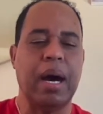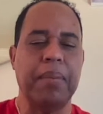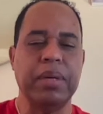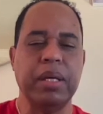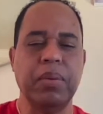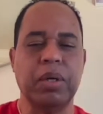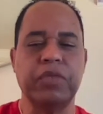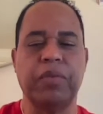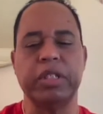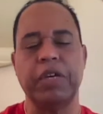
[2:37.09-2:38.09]
he was
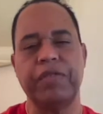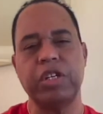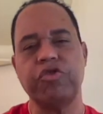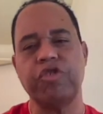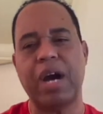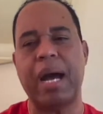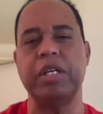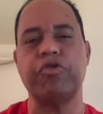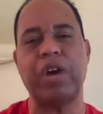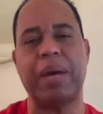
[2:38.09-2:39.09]
from a different tribe.
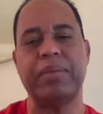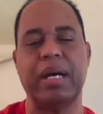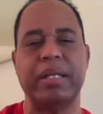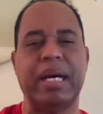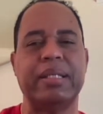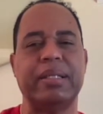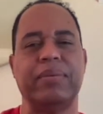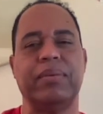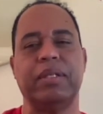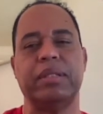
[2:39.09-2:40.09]
The tribe that
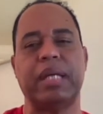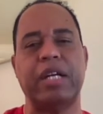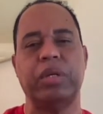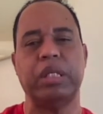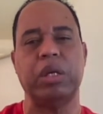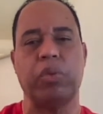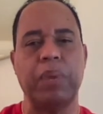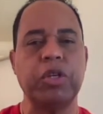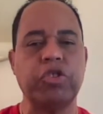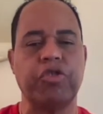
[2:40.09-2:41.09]
was actually the
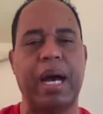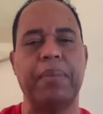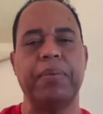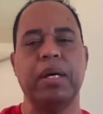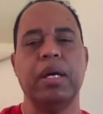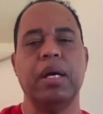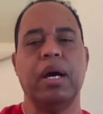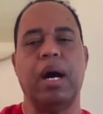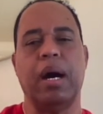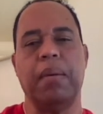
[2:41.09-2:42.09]
rebel tribe
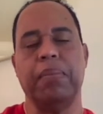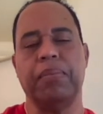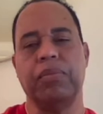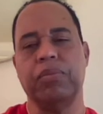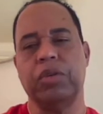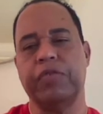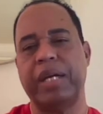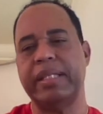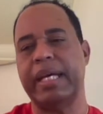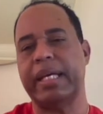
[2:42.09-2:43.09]
was
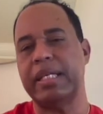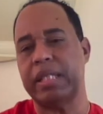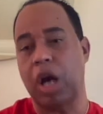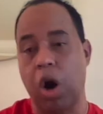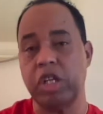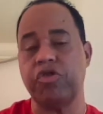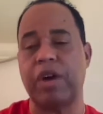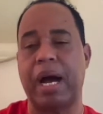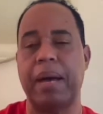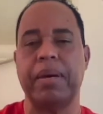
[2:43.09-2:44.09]
fighting against the other
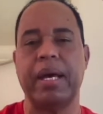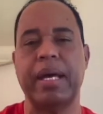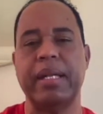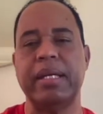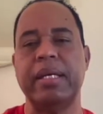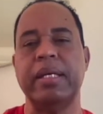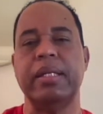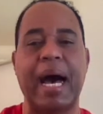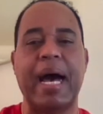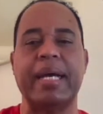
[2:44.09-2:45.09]
tribe. And he
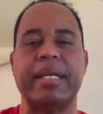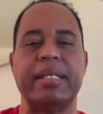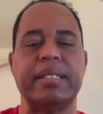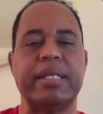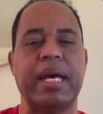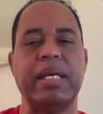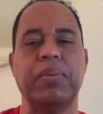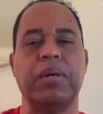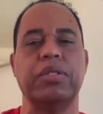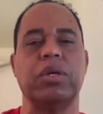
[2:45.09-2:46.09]
lied and said
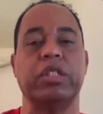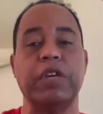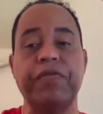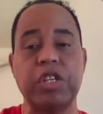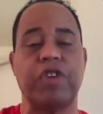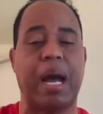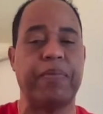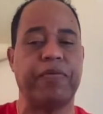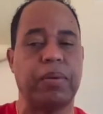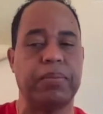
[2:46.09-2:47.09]
he was a different
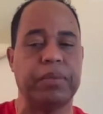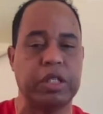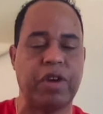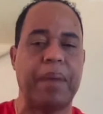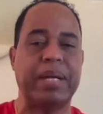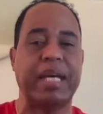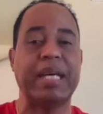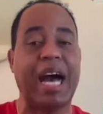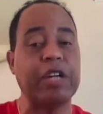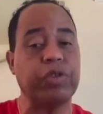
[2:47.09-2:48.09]
tribe from the tribe that
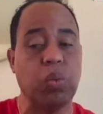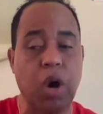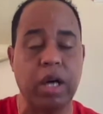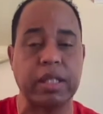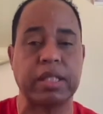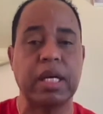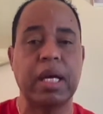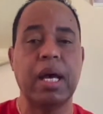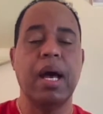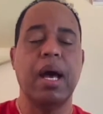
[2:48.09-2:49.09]
he actually was.
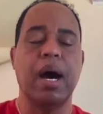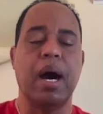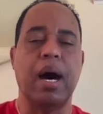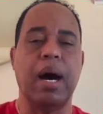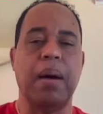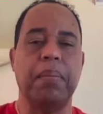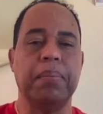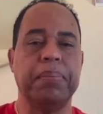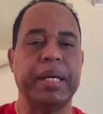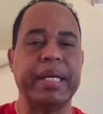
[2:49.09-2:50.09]

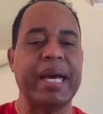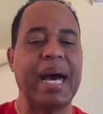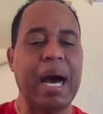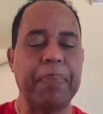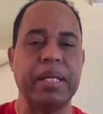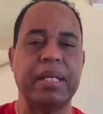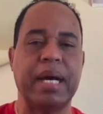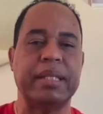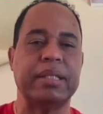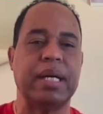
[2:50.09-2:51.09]
But it happened that